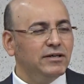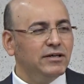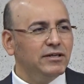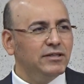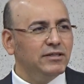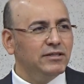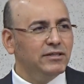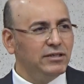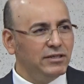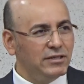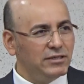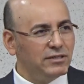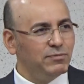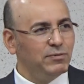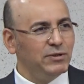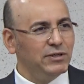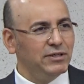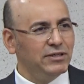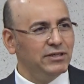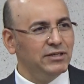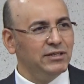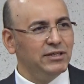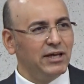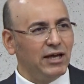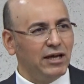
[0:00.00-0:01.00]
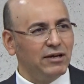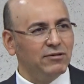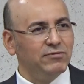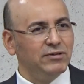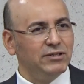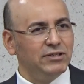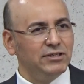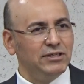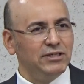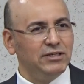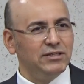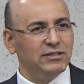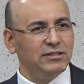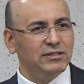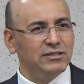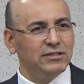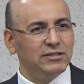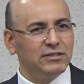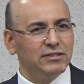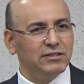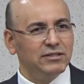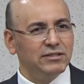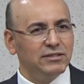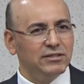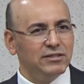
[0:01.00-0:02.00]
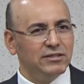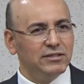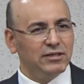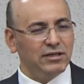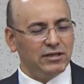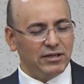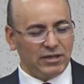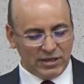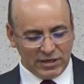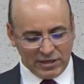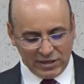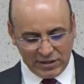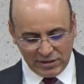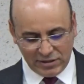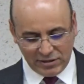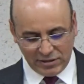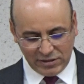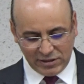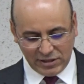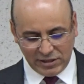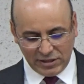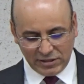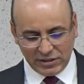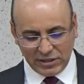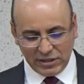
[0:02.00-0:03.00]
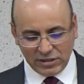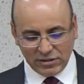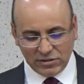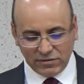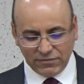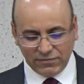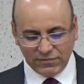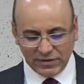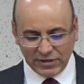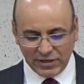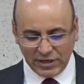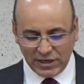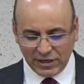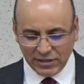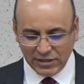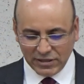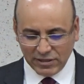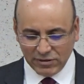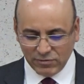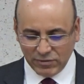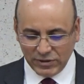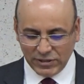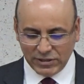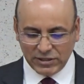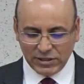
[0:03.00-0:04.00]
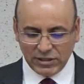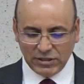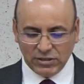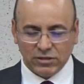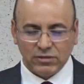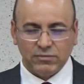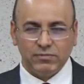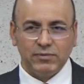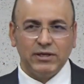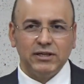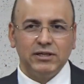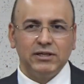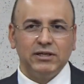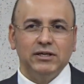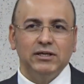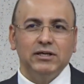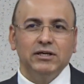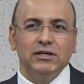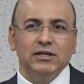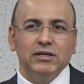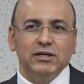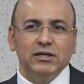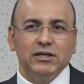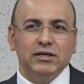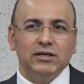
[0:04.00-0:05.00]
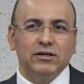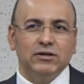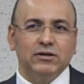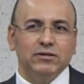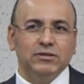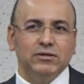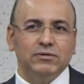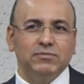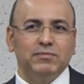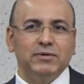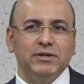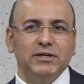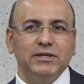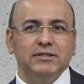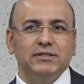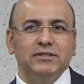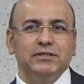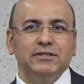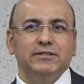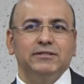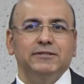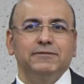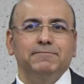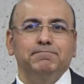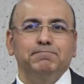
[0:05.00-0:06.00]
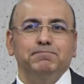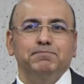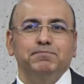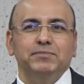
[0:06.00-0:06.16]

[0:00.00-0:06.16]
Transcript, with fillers: this building can resist a catastrophe like we see normally in other places.